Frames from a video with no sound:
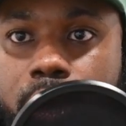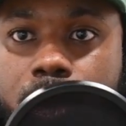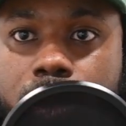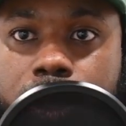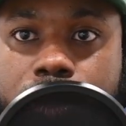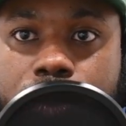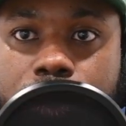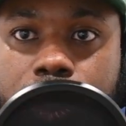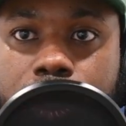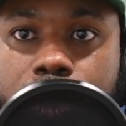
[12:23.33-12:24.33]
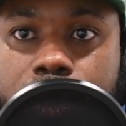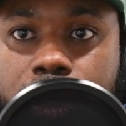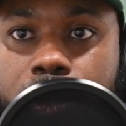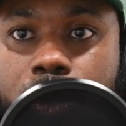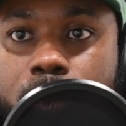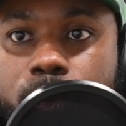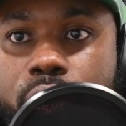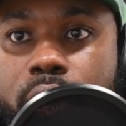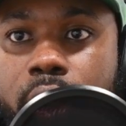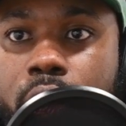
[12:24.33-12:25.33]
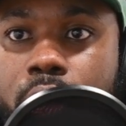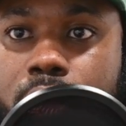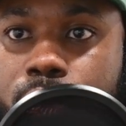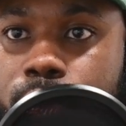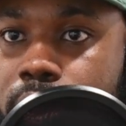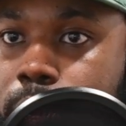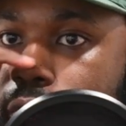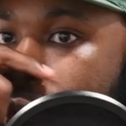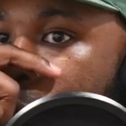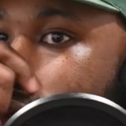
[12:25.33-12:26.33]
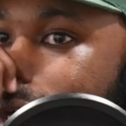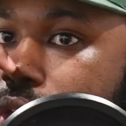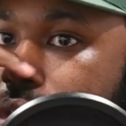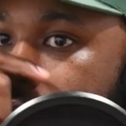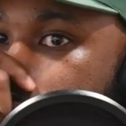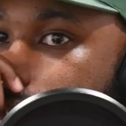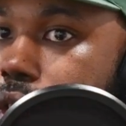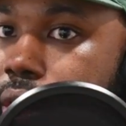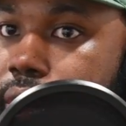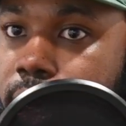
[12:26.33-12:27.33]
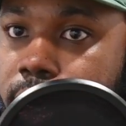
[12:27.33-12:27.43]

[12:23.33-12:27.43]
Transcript: Yes, Jay, they are doing some affordable housing in that area.